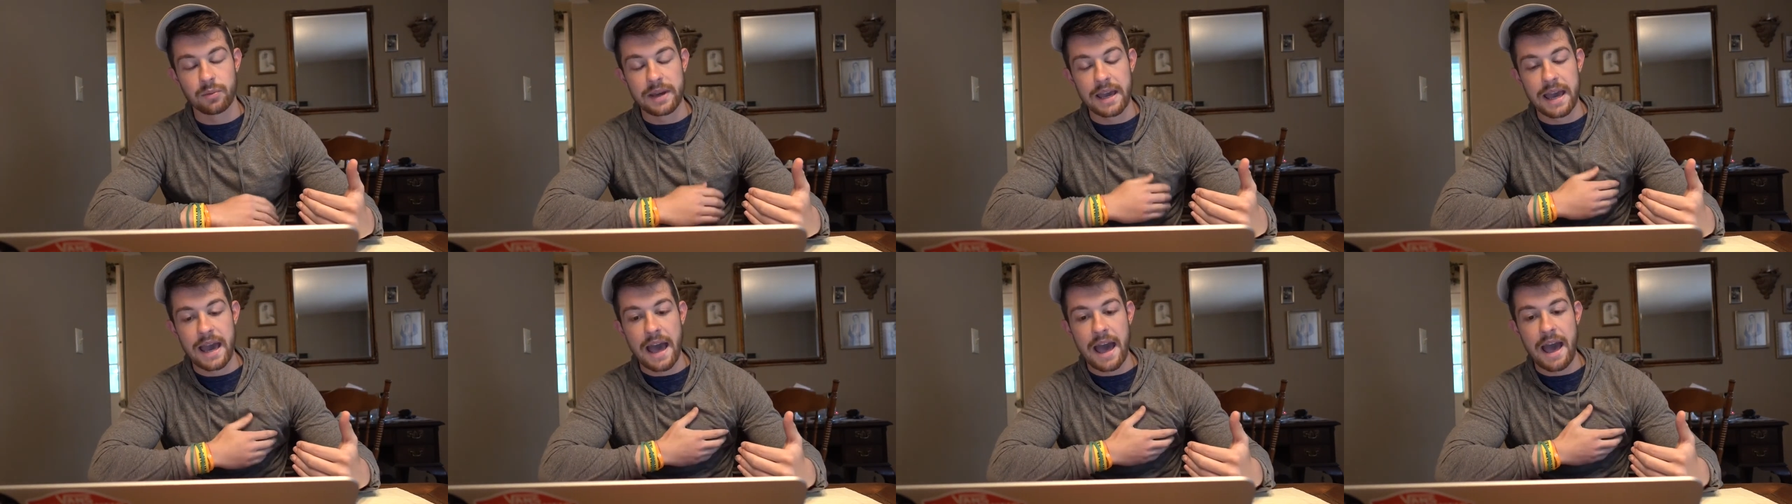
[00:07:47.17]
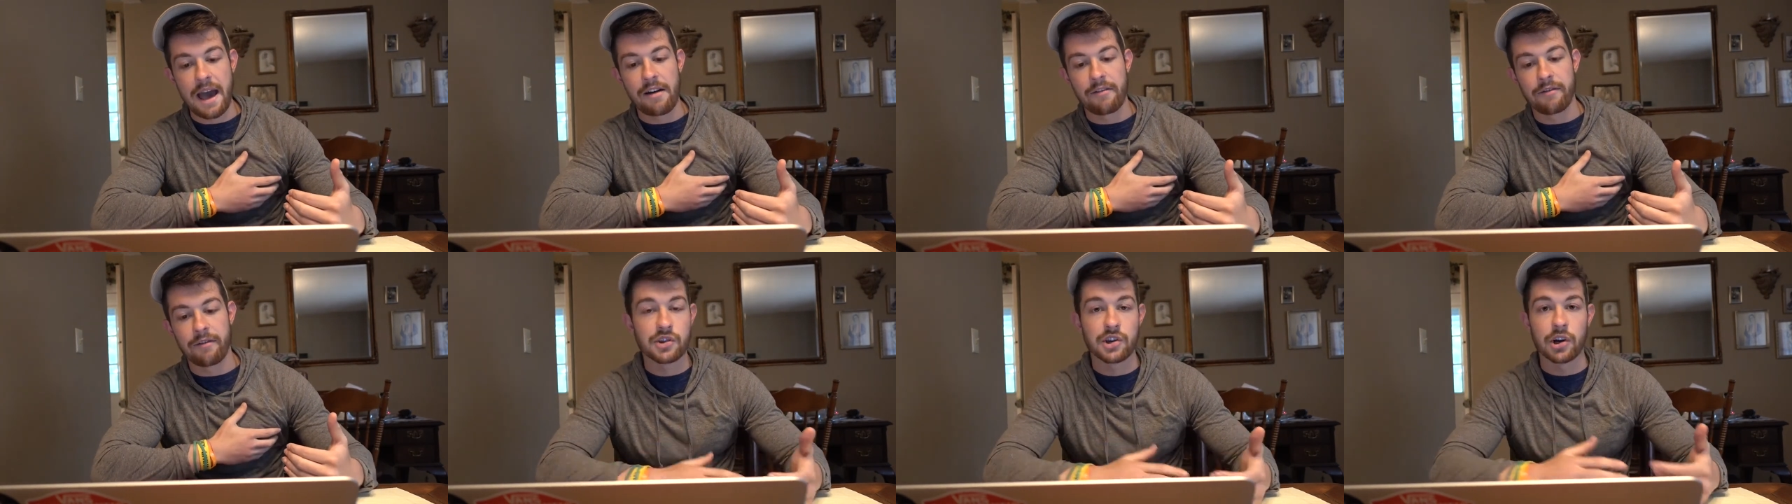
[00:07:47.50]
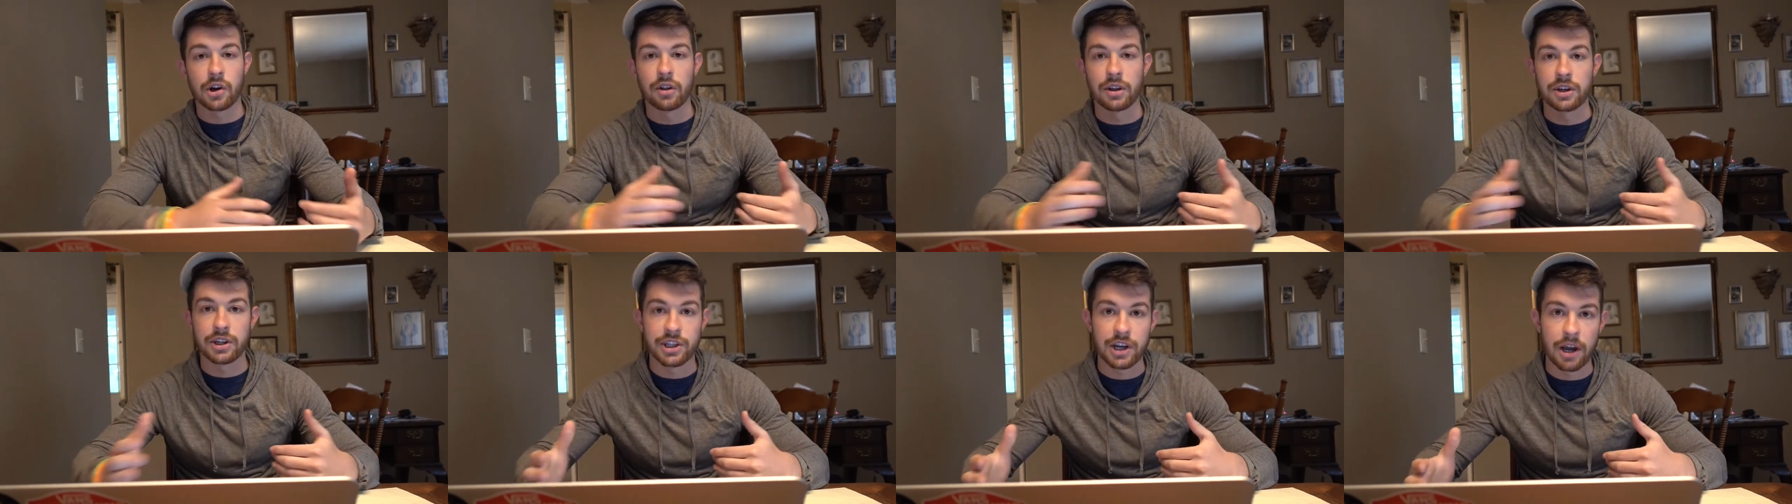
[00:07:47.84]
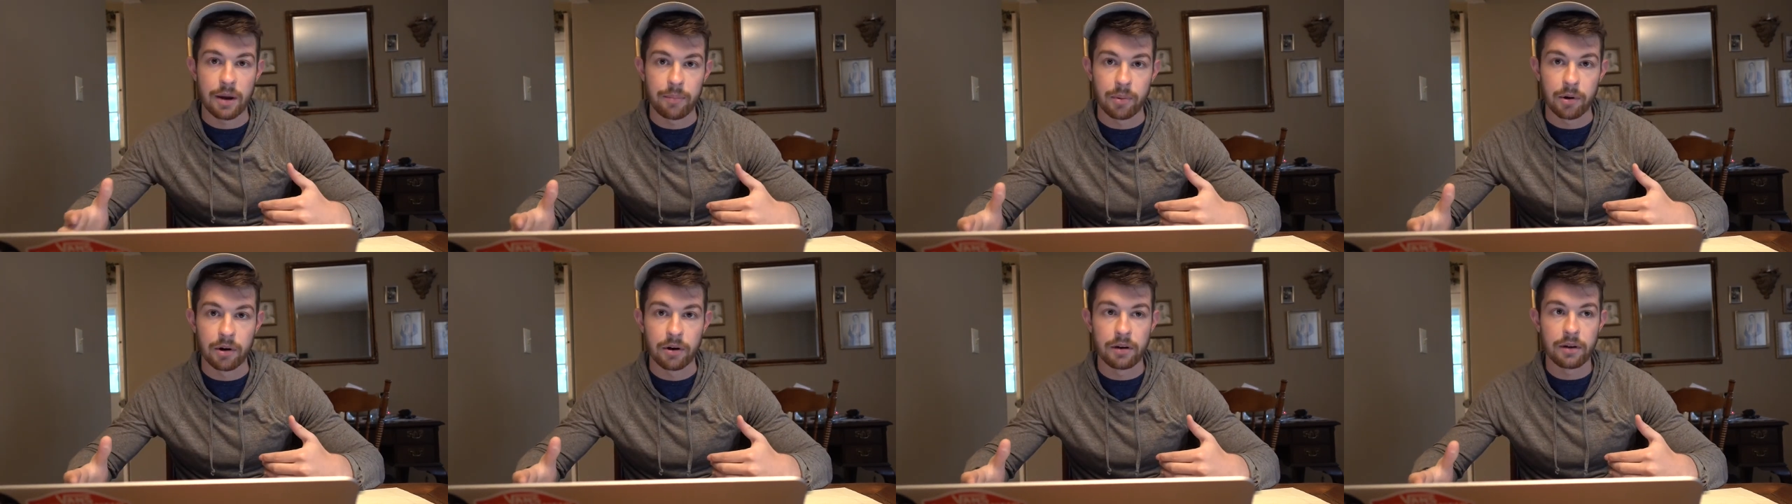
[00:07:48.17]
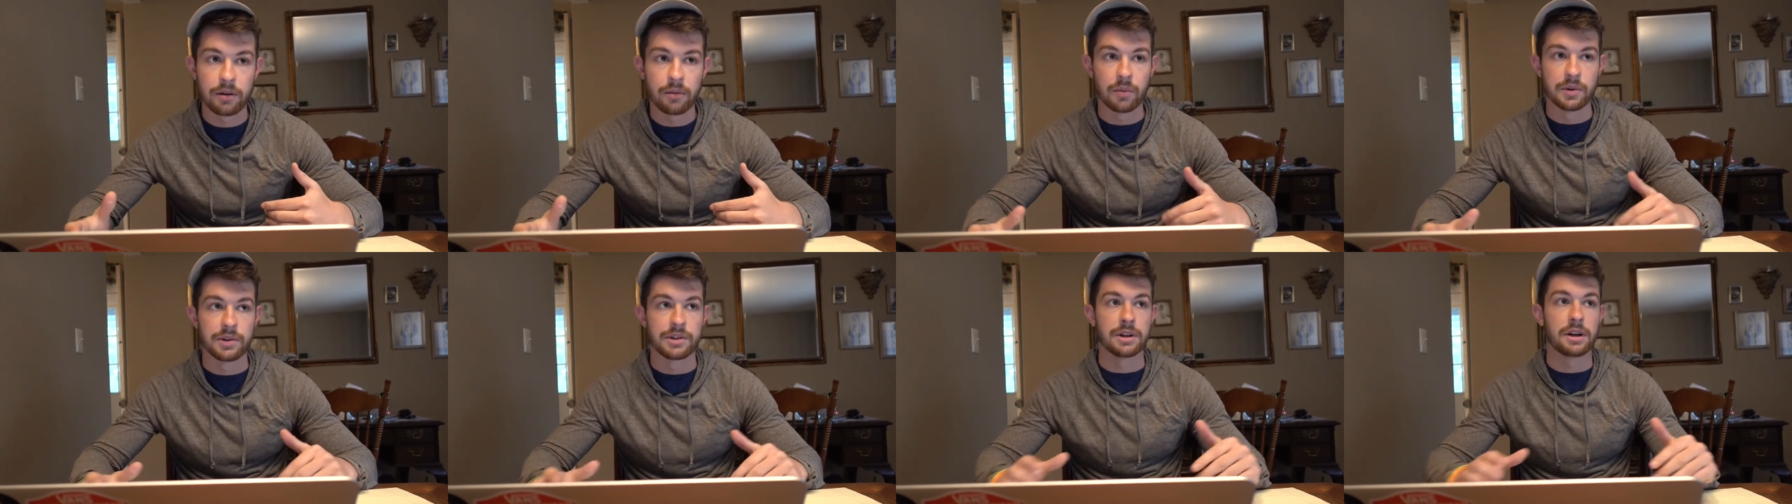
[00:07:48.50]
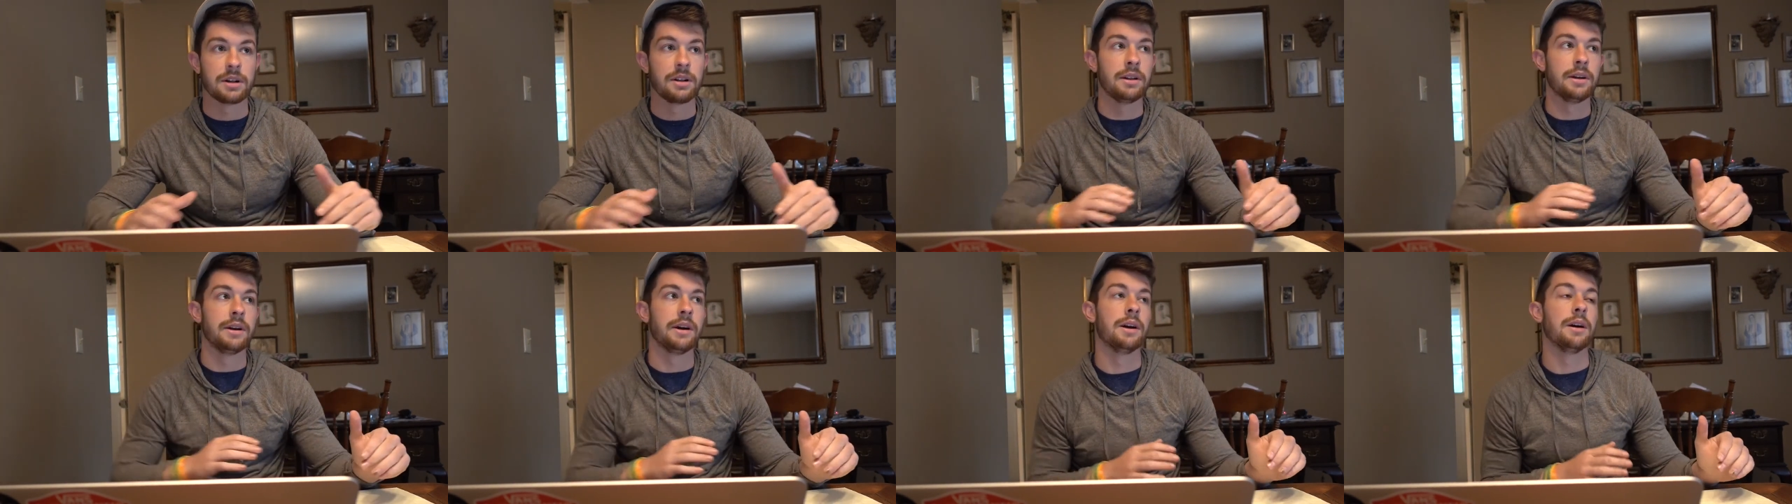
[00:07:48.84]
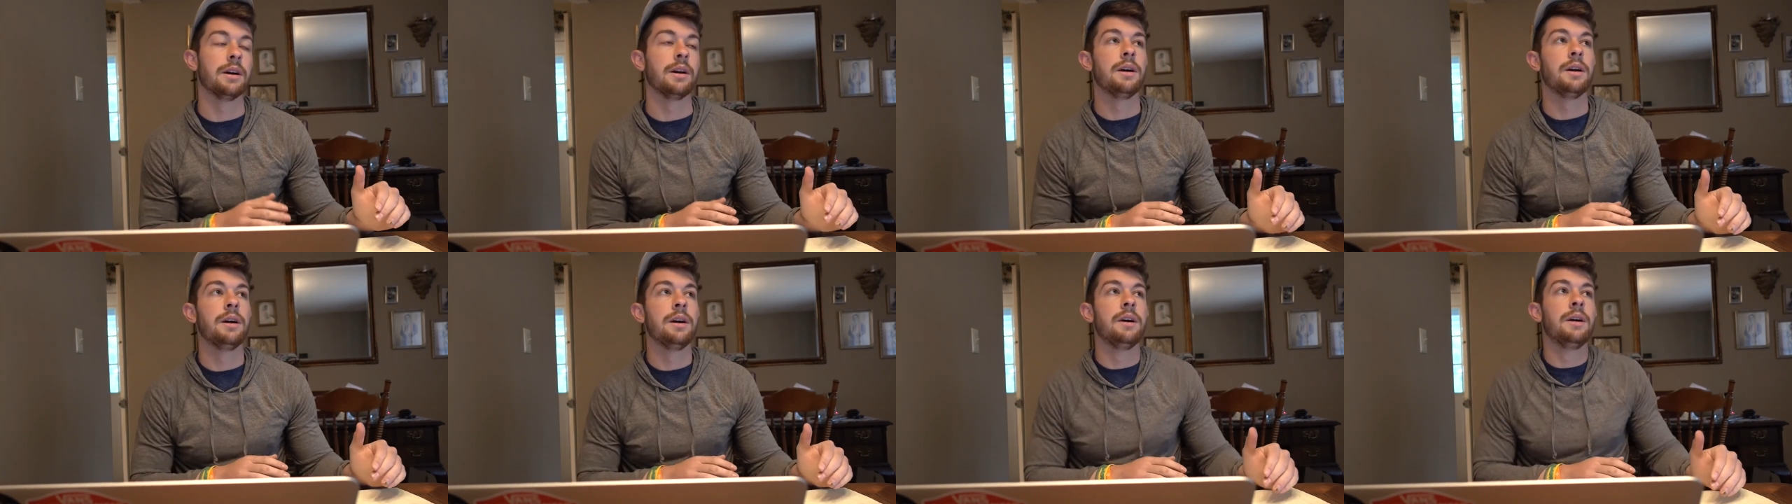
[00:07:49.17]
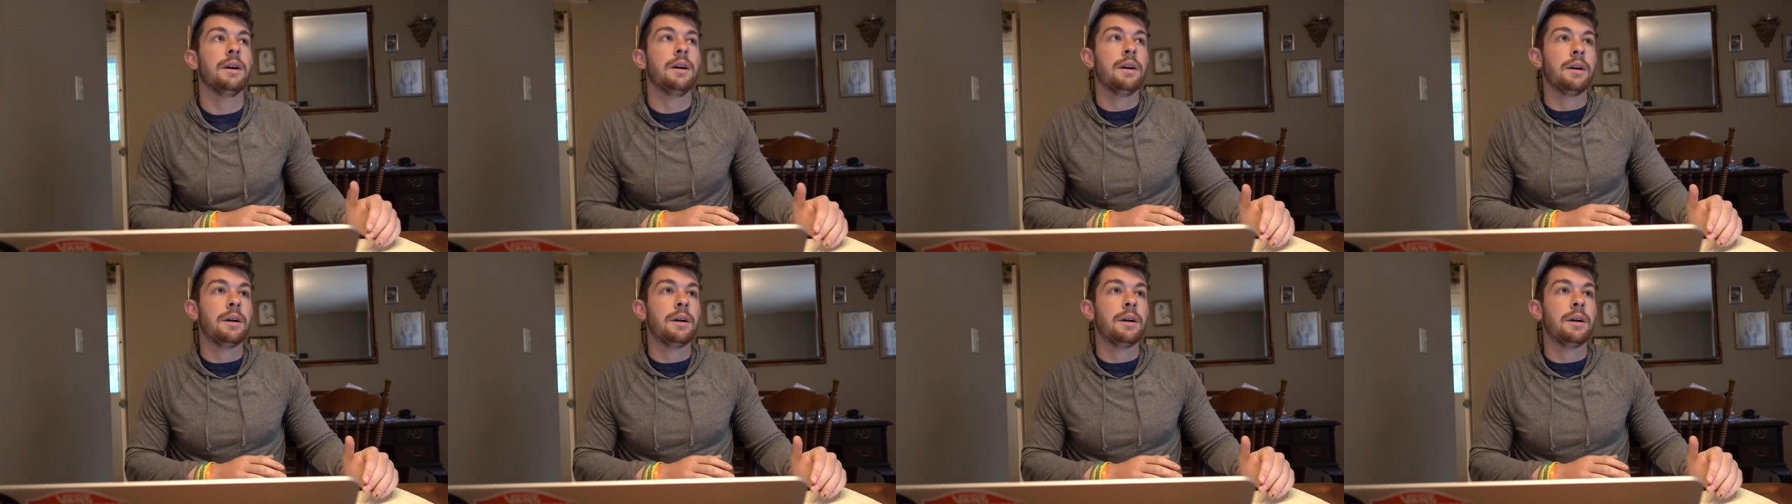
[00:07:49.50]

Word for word: we have Sterling Shepard was the clear